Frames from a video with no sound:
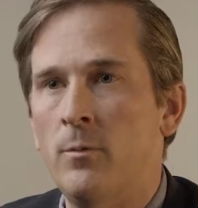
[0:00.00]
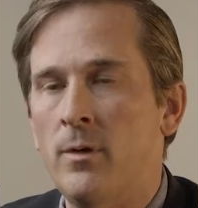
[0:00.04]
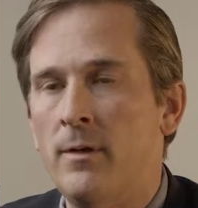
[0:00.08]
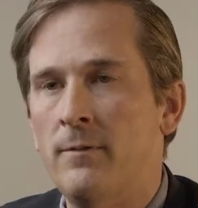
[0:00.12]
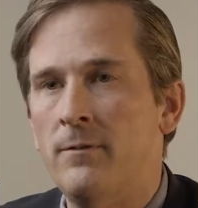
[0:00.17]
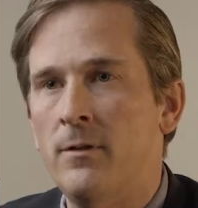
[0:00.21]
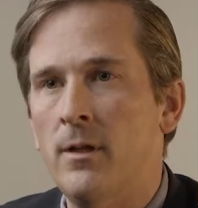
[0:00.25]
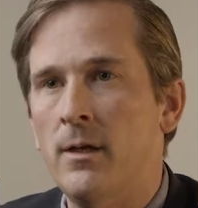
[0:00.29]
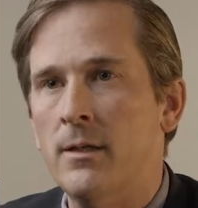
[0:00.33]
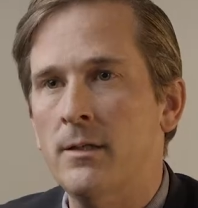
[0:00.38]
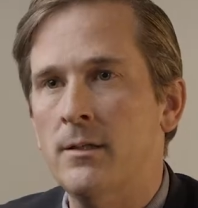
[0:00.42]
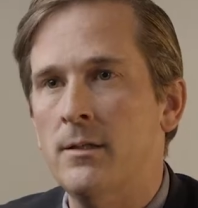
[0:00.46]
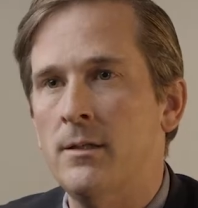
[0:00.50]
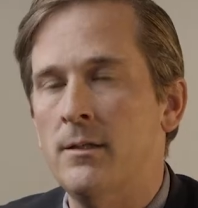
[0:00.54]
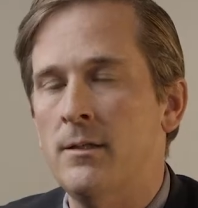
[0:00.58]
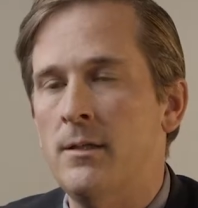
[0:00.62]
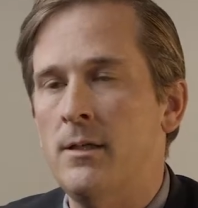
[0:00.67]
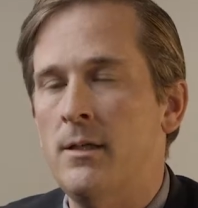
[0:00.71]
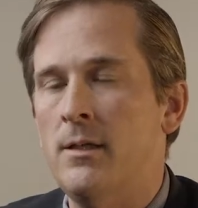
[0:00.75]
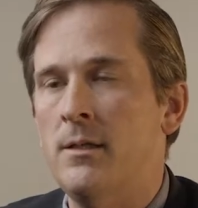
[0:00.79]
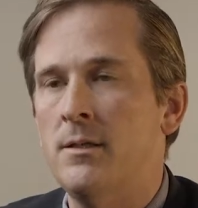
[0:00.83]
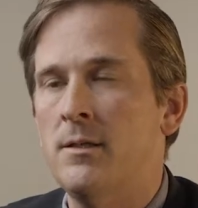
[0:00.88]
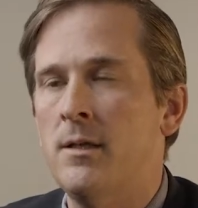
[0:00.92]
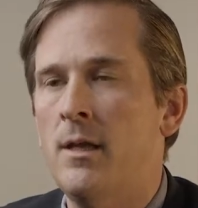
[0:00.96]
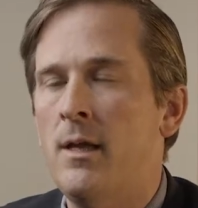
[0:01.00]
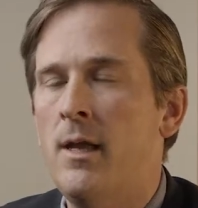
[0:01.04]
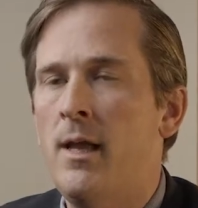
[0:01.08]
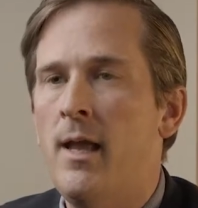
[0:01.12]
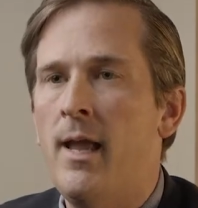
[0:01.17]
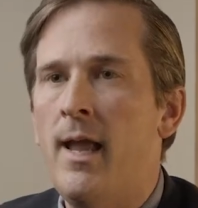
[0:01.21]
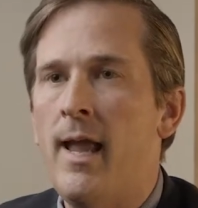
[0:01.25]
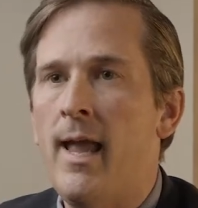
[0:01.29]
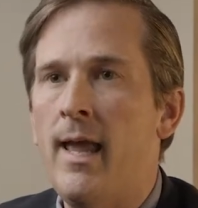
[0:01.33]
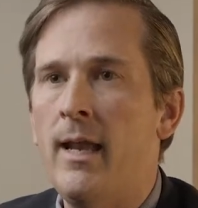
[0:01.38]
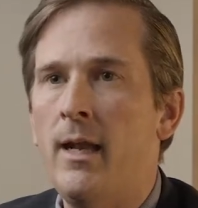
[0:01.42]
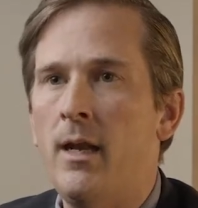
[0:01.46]
reflux disease,
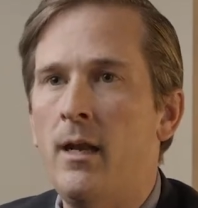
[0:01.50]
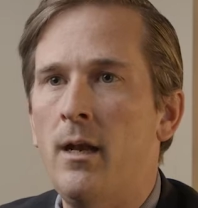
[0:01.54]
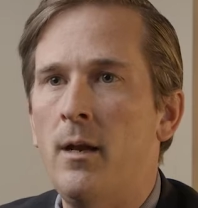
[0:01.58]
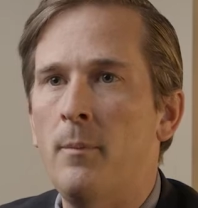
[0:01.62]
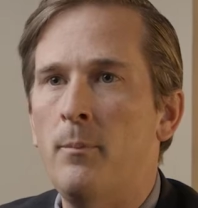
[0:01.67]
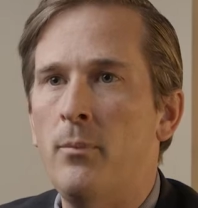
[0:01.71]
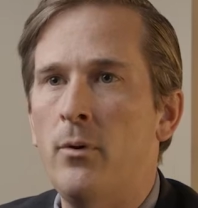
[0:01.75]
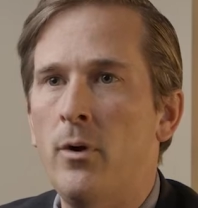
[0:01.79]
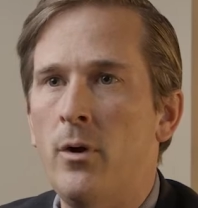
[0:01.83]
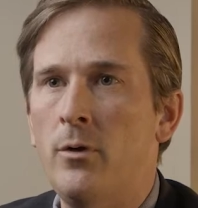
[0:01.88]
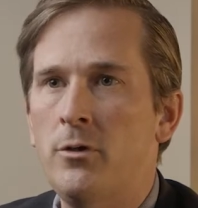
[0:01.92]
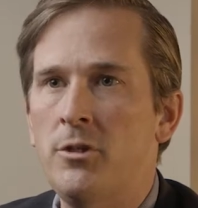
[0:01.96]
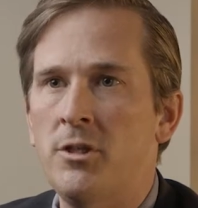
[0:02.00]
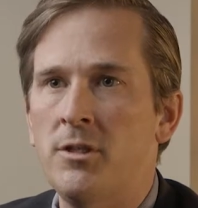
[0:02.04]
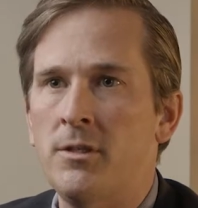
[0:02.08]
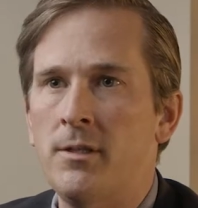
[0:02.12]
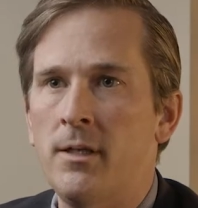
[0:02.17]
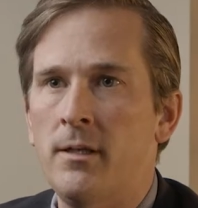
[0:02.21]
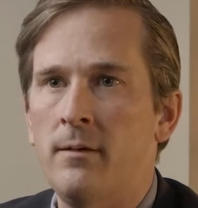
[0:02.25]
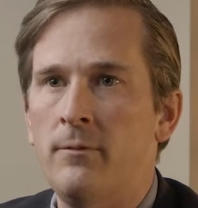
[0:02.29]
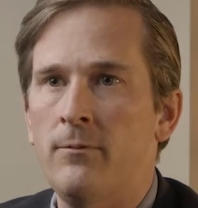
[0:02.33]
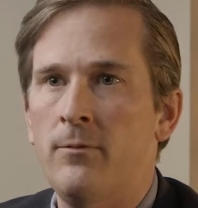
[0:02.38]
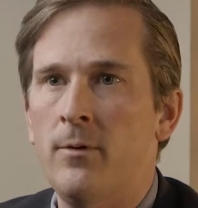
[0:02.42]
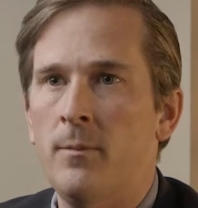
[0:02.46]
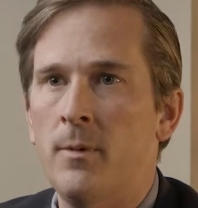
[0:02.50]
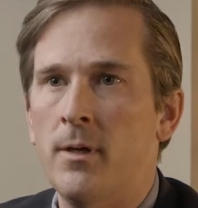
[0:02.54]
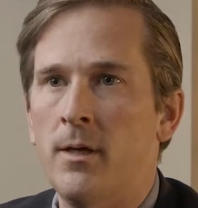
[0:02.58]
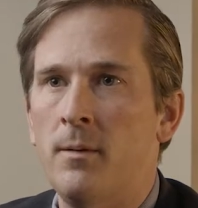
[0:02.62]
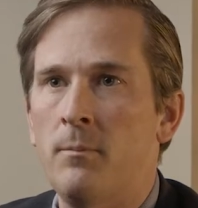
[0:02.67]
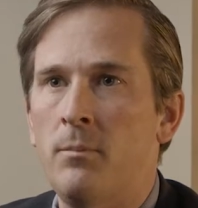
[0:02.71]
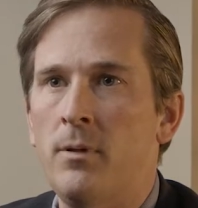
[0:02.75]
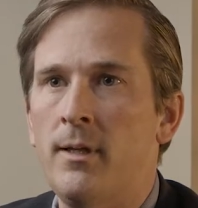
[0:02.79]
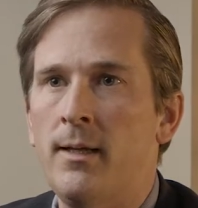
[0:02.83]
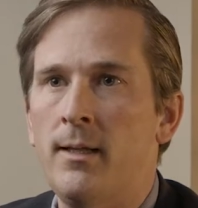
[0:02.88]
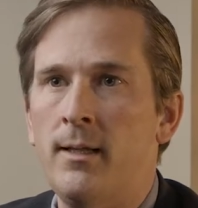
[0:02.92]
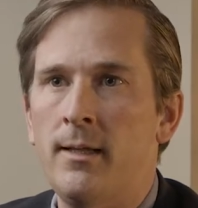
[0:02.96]
and it approaches it from a
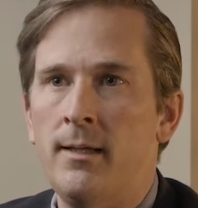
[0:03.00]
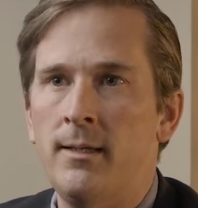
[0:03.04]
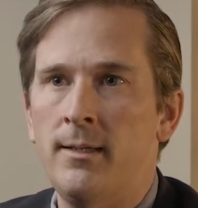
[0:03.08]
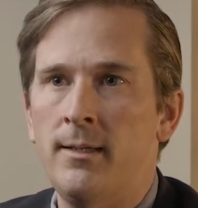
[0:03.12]
completely